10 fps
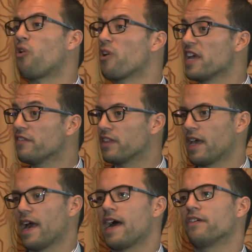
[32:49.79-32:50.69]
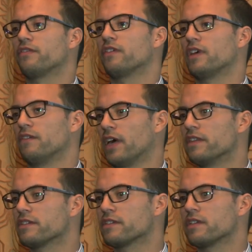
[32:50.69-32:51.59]
or if they have
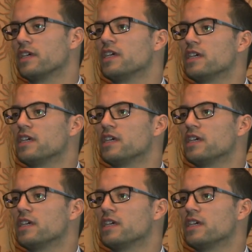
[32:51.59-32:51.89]
events,